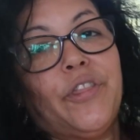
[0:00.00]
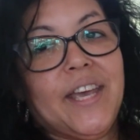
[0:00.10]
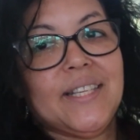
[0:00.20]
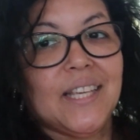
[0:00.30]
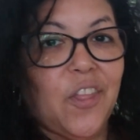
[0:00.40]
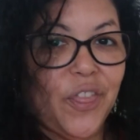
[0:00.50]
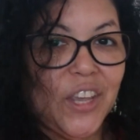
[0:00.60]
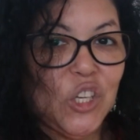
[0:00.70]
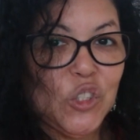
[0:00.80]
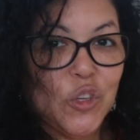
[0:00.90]
with that said,
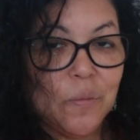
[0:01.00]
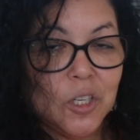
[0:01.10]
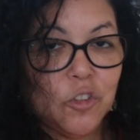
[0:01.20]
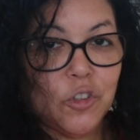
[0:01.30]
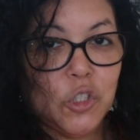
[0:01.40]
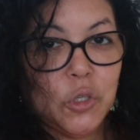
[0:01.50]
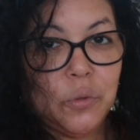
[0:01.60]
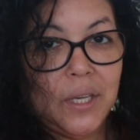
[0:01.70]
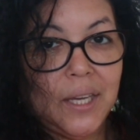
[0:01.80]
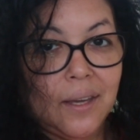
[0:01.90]
thank you so much for
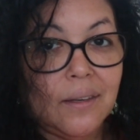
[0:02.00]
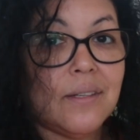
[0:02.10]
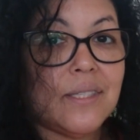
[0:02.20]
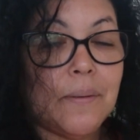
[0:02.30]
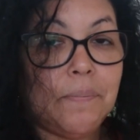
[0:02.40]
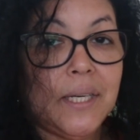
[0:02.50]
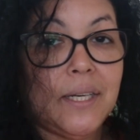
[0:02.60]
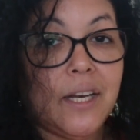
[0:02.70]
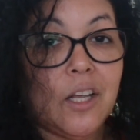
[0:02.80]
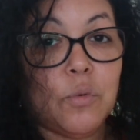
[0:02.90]
tuning in. It's Simply
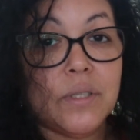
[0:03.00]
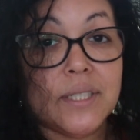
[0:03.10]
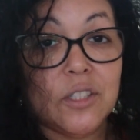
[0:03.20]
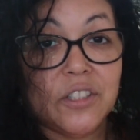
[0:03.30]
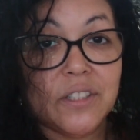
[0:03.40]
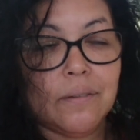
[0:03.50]
Nena with Crook.